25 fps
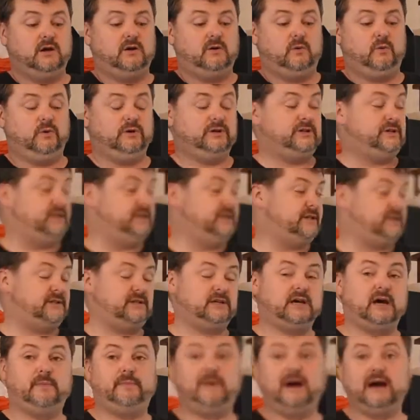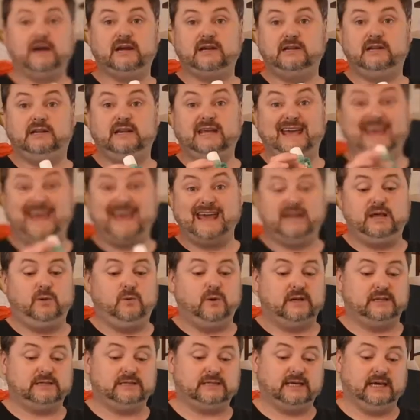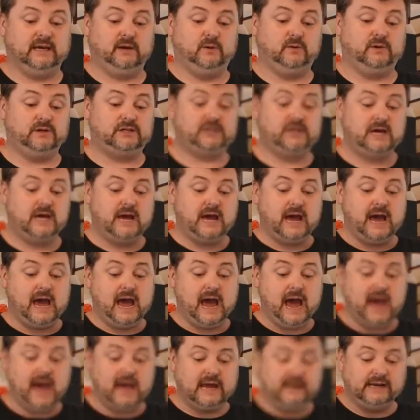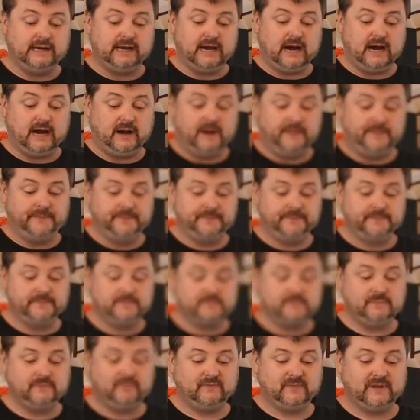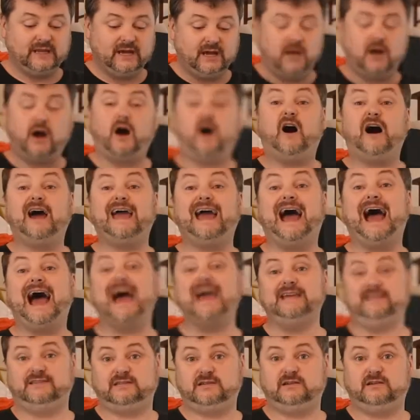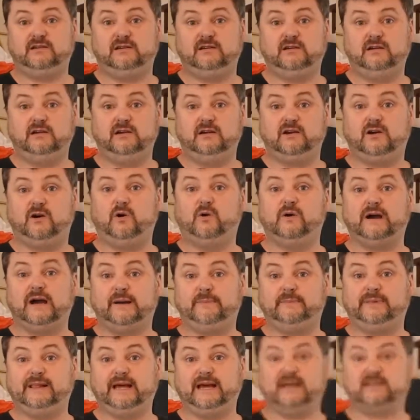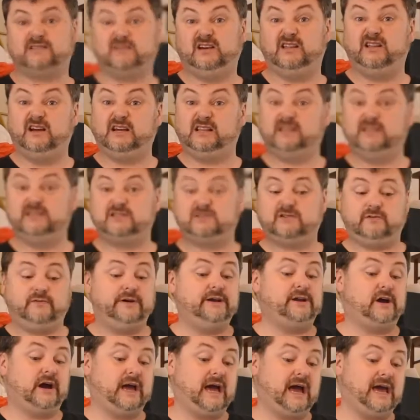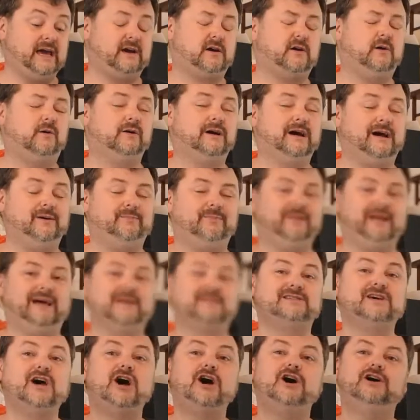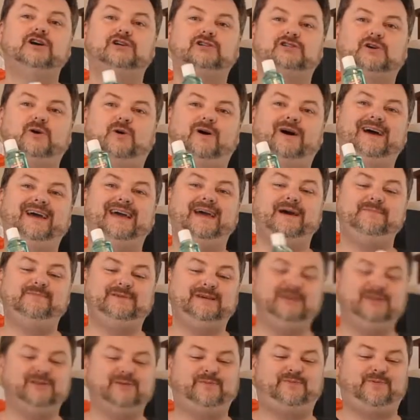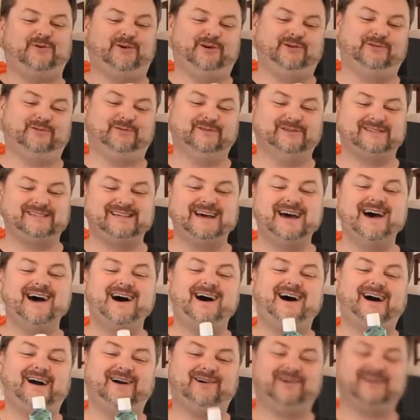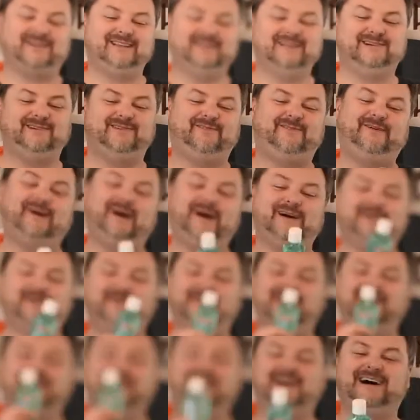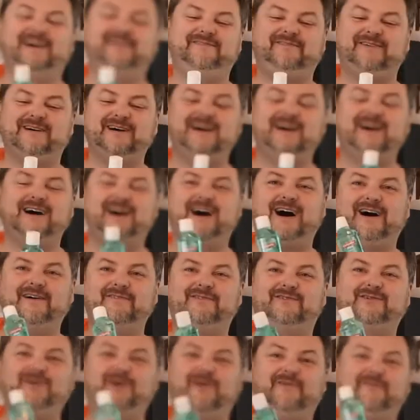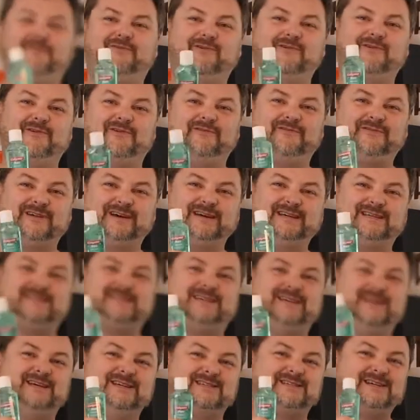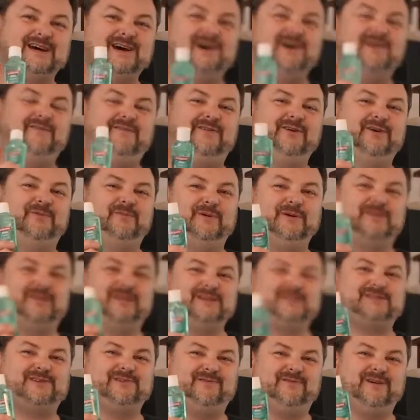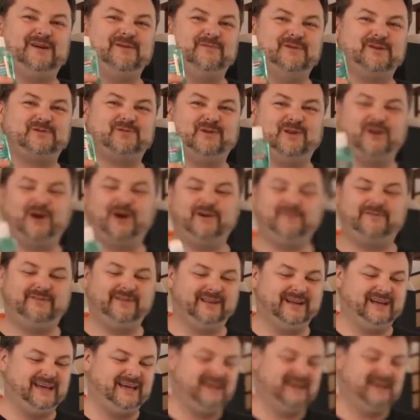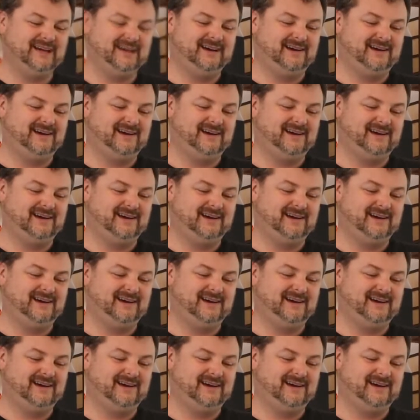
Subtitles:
which is a bargain in anyone's language. And I hate Colgate plaques. I like Listerine, I hate Colgate plaques. So I emptied the bottles. I got a little funnel, and I've got 4 of these things filled with Listerine, which will hopefully